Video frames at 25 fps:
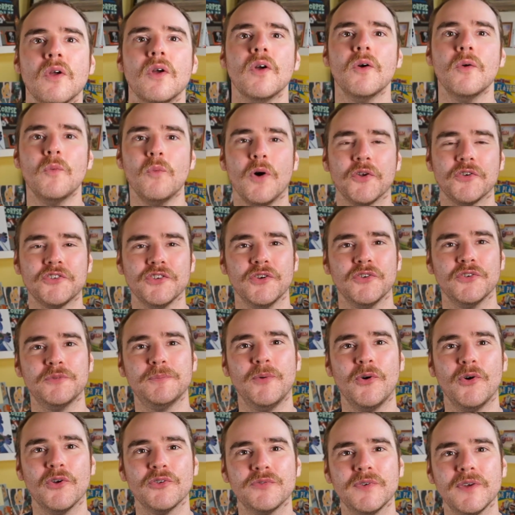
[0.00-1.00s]
What else,
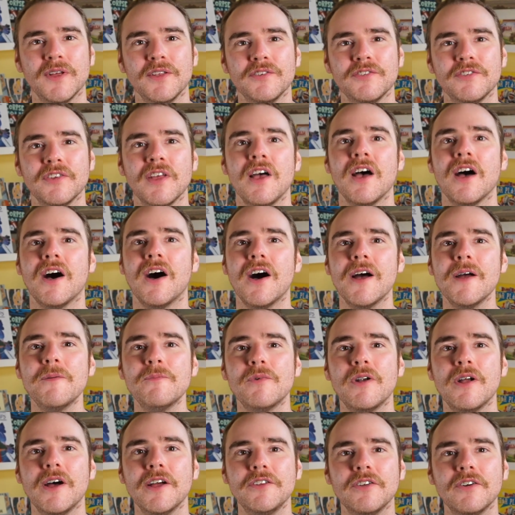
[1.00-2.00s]
sports fans? I'm
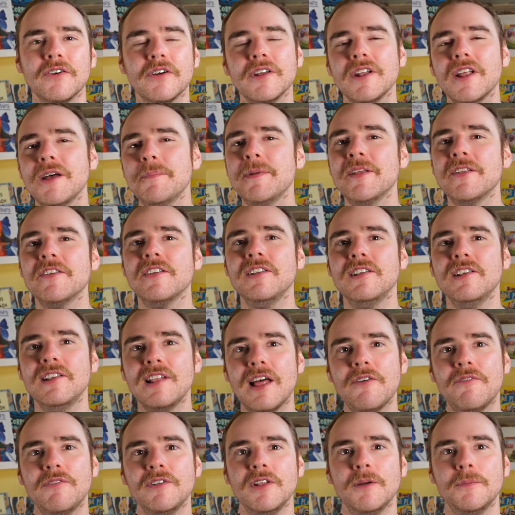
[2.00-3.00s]
Rydok and I'm here to
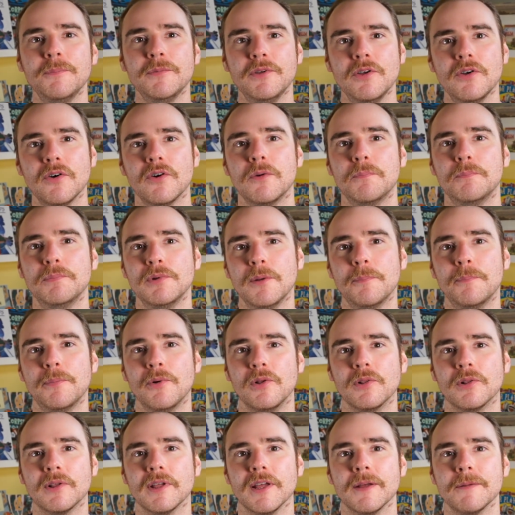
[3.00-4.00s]
level up your Blood
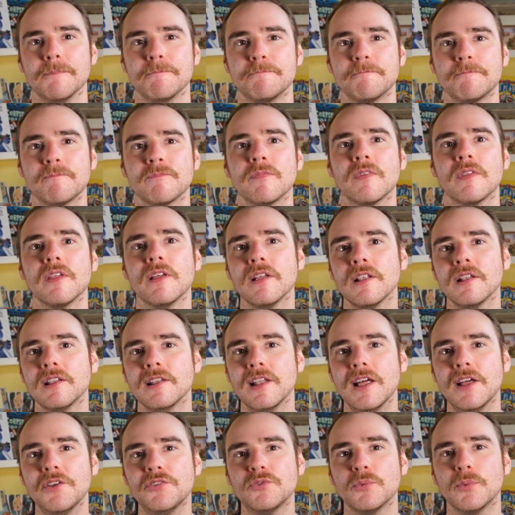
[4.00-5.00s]
Bowl game.
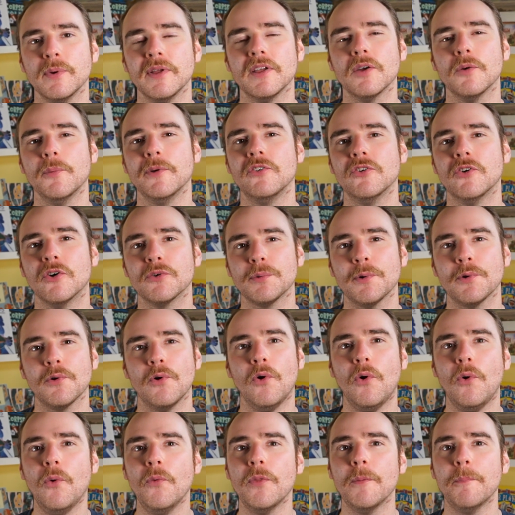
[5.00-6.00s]
Last week we talked about
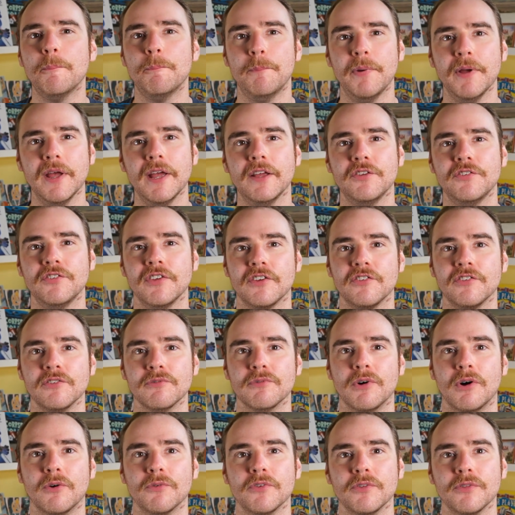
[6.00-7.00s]
all the basics
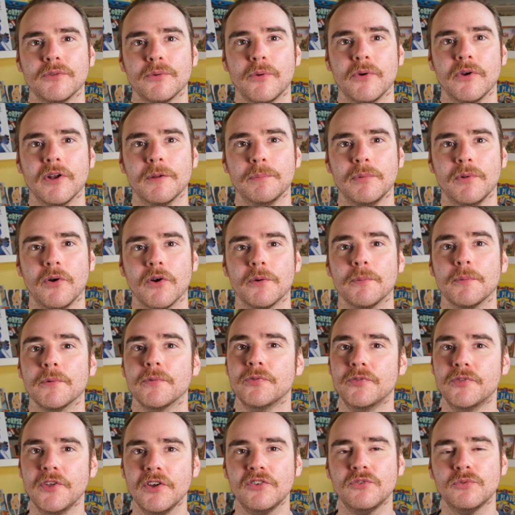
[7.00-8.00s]
involved in throwing a block. Well,
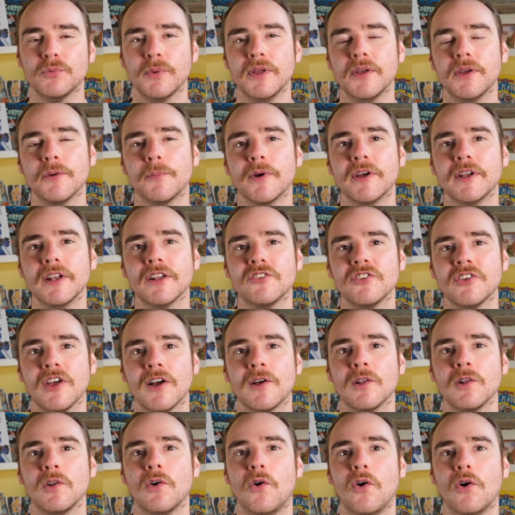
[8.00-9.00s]
this week we're going to
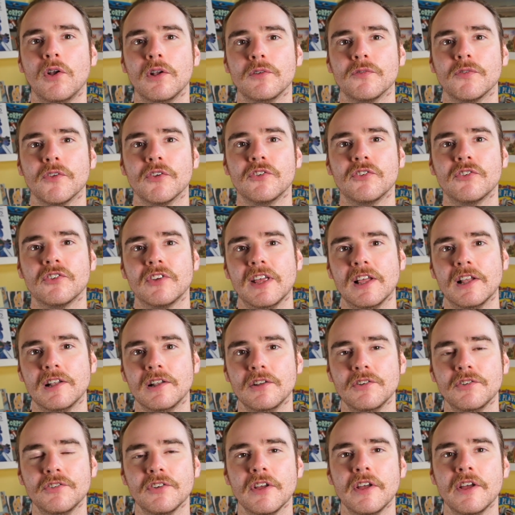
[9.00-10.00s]
tackle all of the
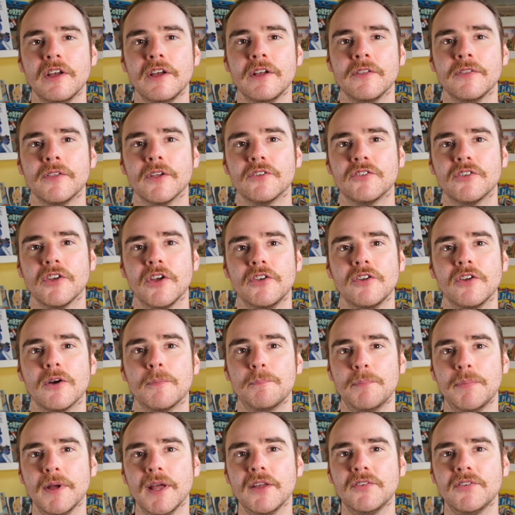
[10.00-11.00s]
skills that turn your
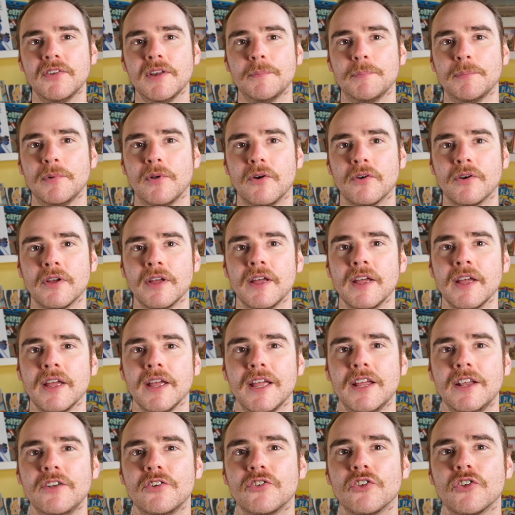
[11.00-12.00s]
basic block
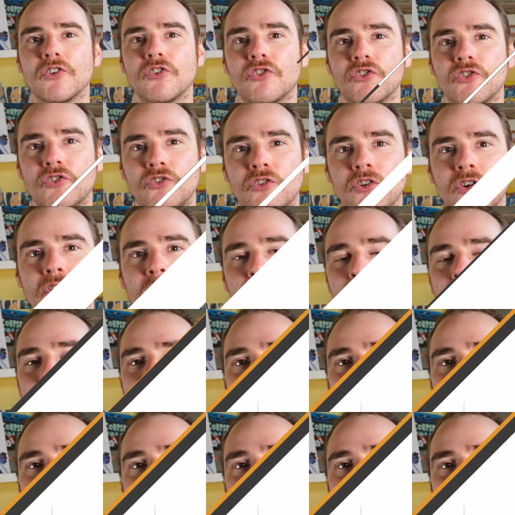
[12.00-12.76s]
into the true